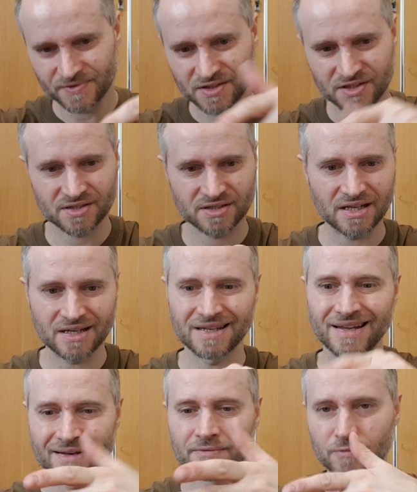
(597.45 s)
stick it
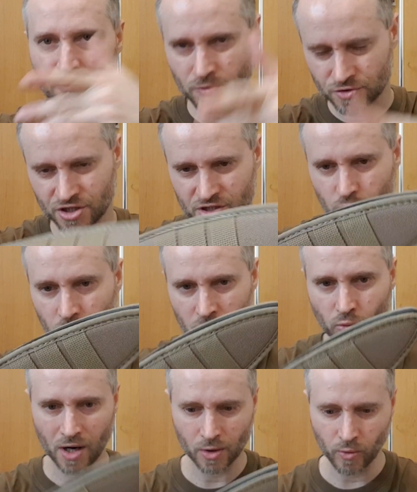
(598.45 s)
in just in
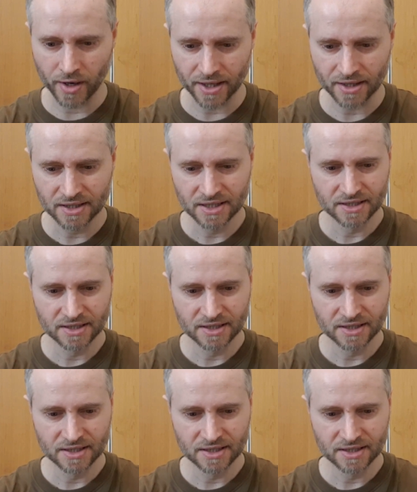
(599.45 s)
one way.